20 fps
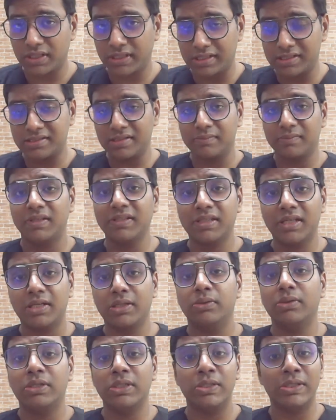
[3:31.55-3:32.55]
that is something
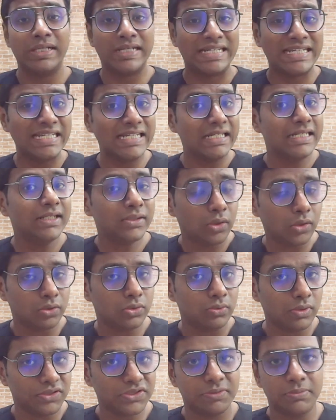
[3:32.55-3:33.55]
that you need to really talk
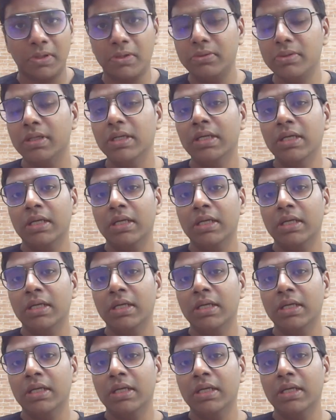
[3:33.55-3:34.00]
to us about,